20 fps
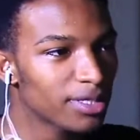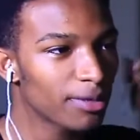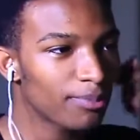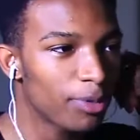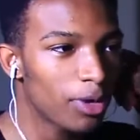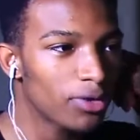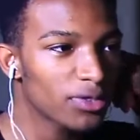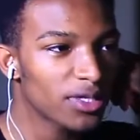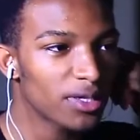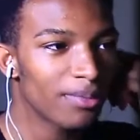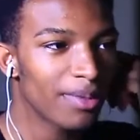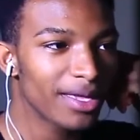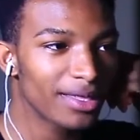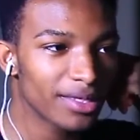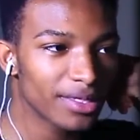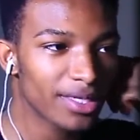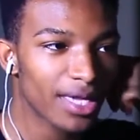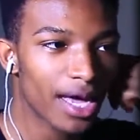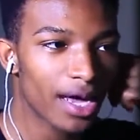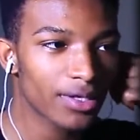I'm supposed to
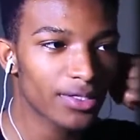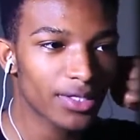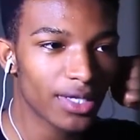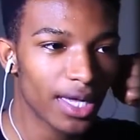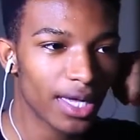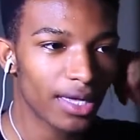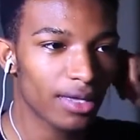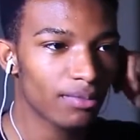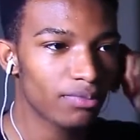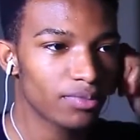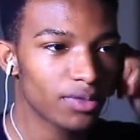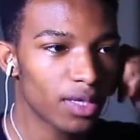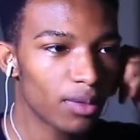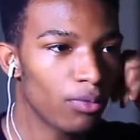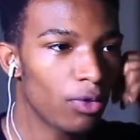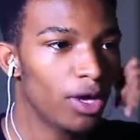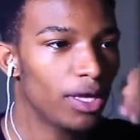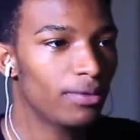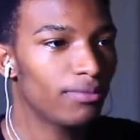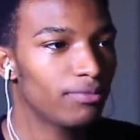make this house, like,
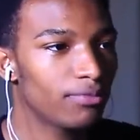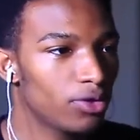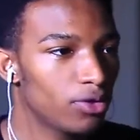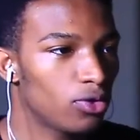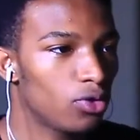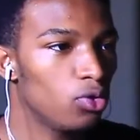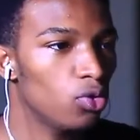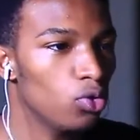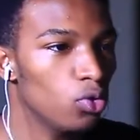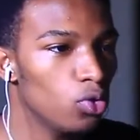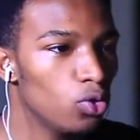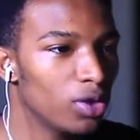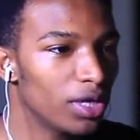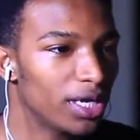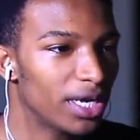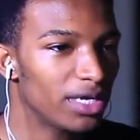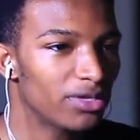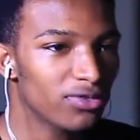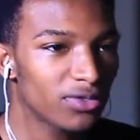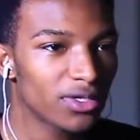somewhat
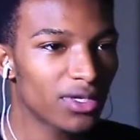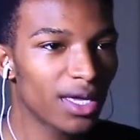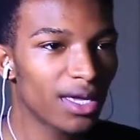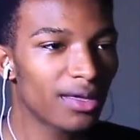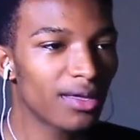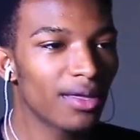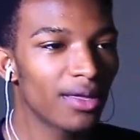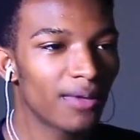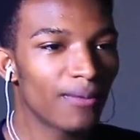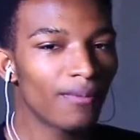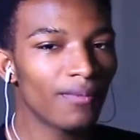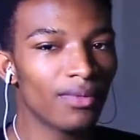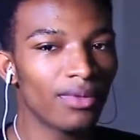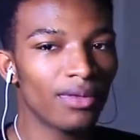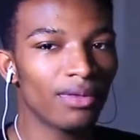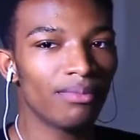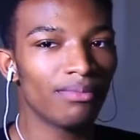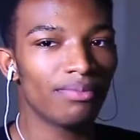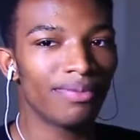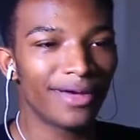cool and interesting,
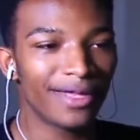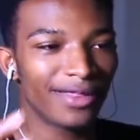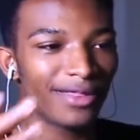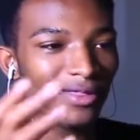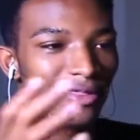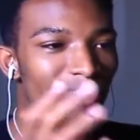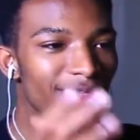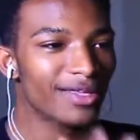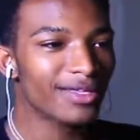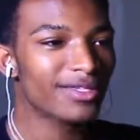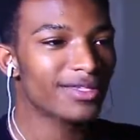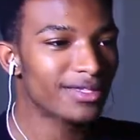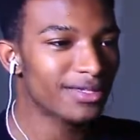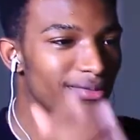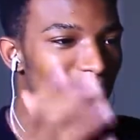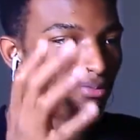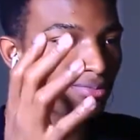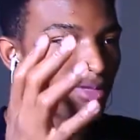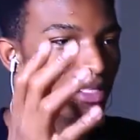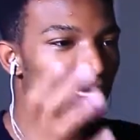but
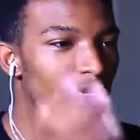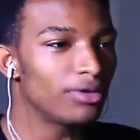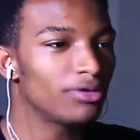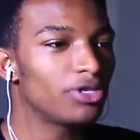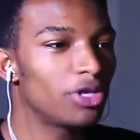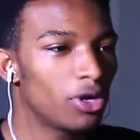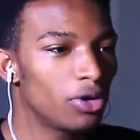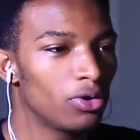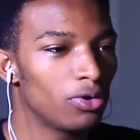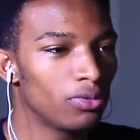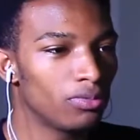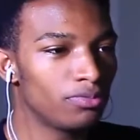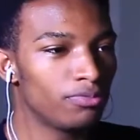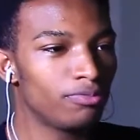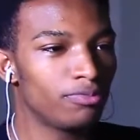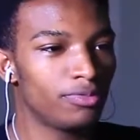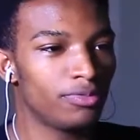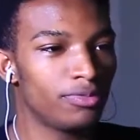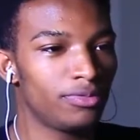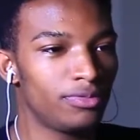this dildo,
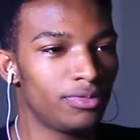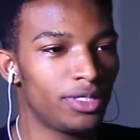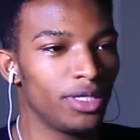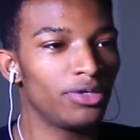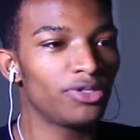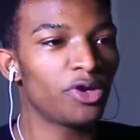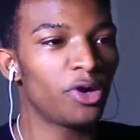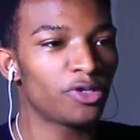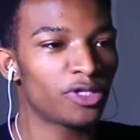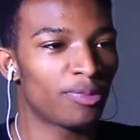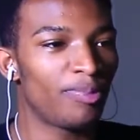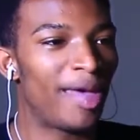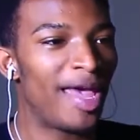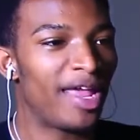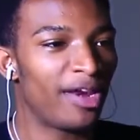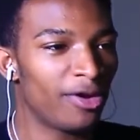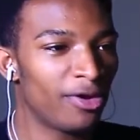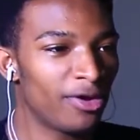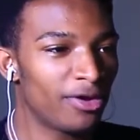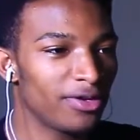dildo
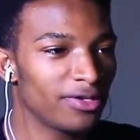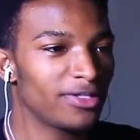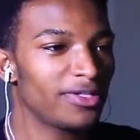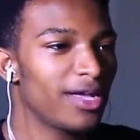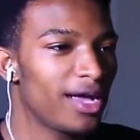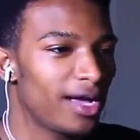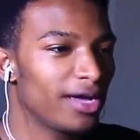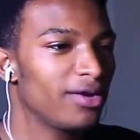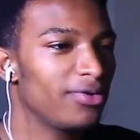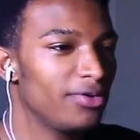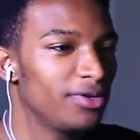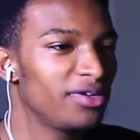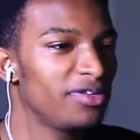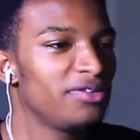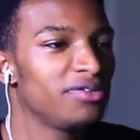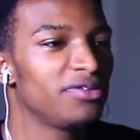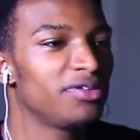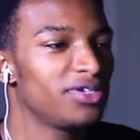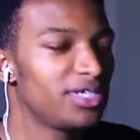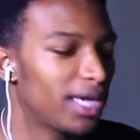spanner is not
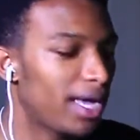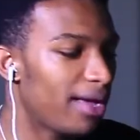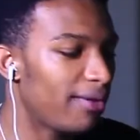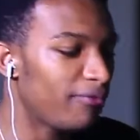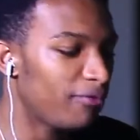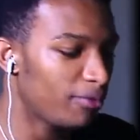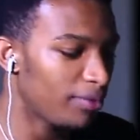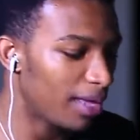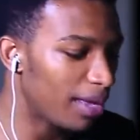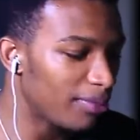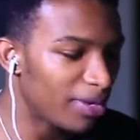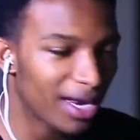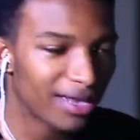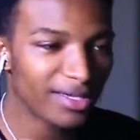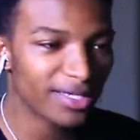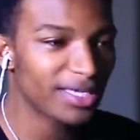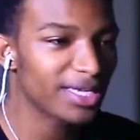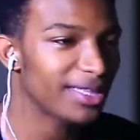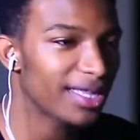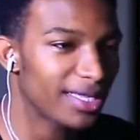going to do the job for me. I'm going
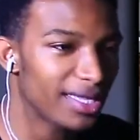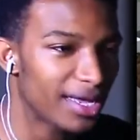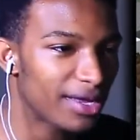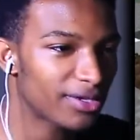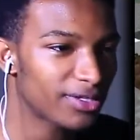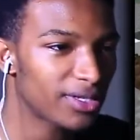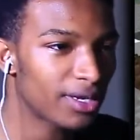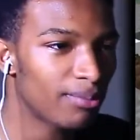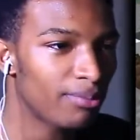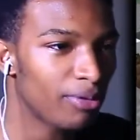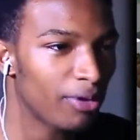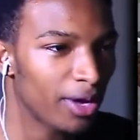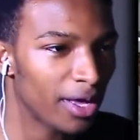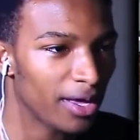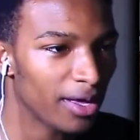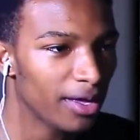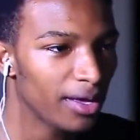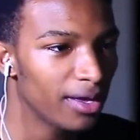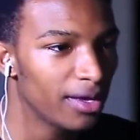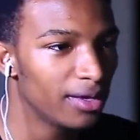to have to take that down at some
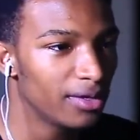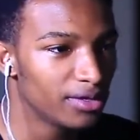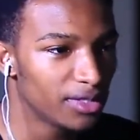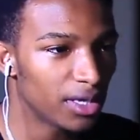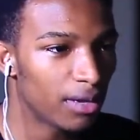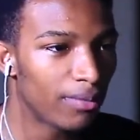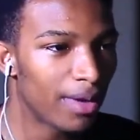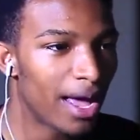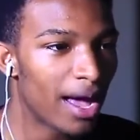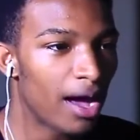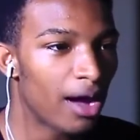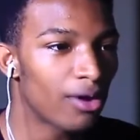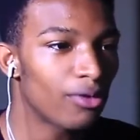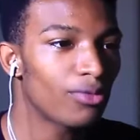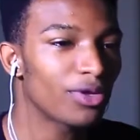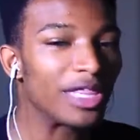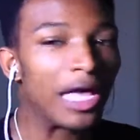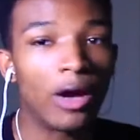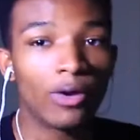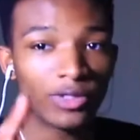point,
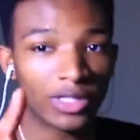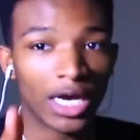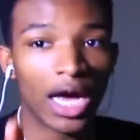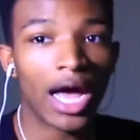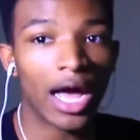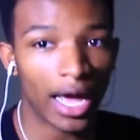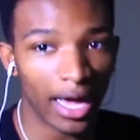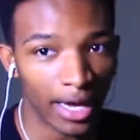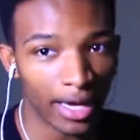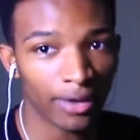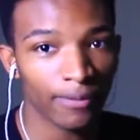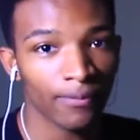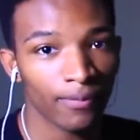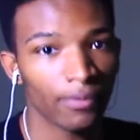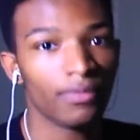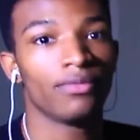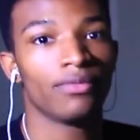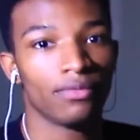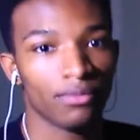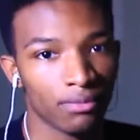somehow, without dying
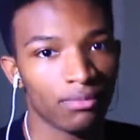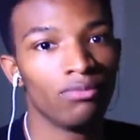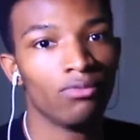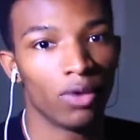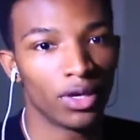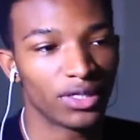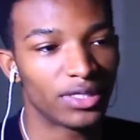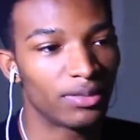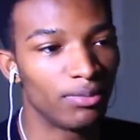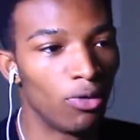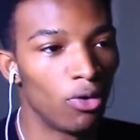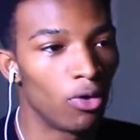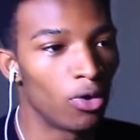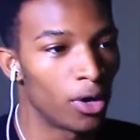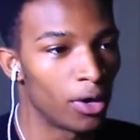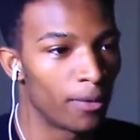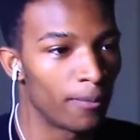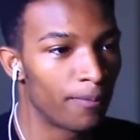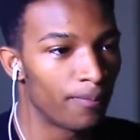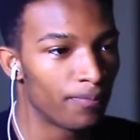once
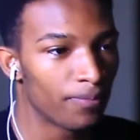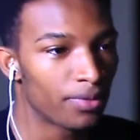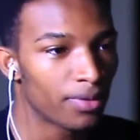more.